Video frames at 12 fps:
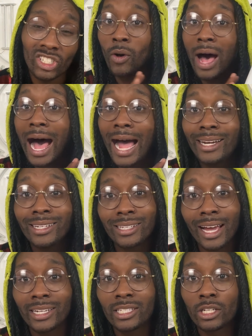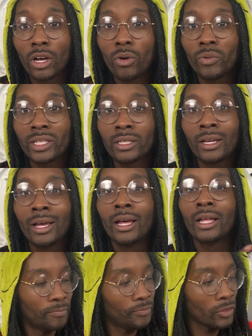So I decided to go with
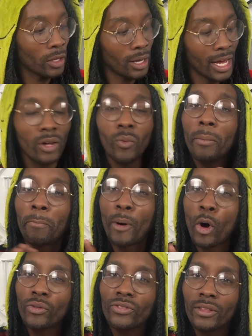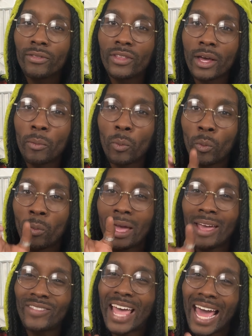kind of what both of them,
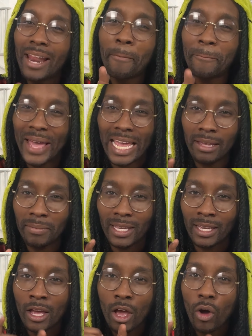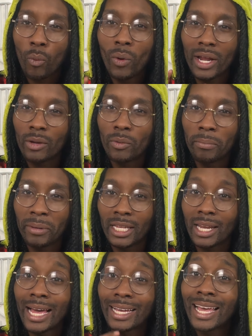if they had a baby, what it would be
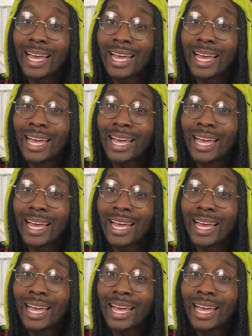like.